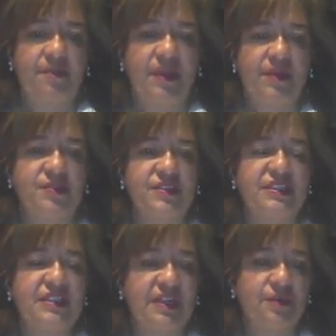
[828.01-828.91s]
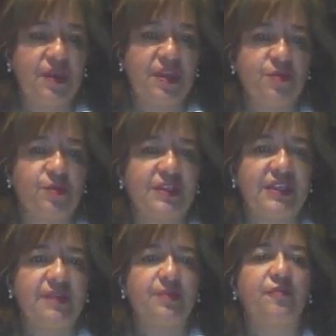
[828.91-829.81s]
because in that way you will
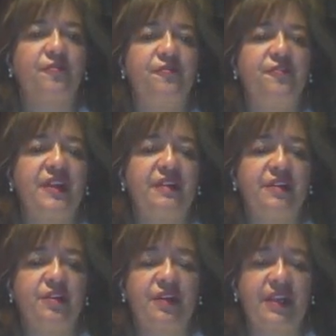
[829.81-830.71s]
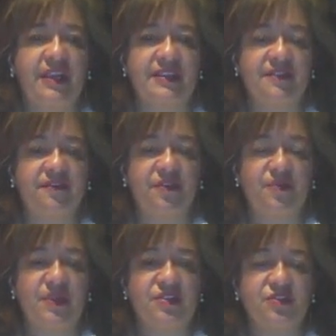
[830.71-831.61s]
keep very organized
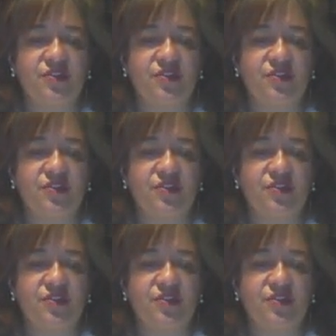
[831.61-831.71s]
information.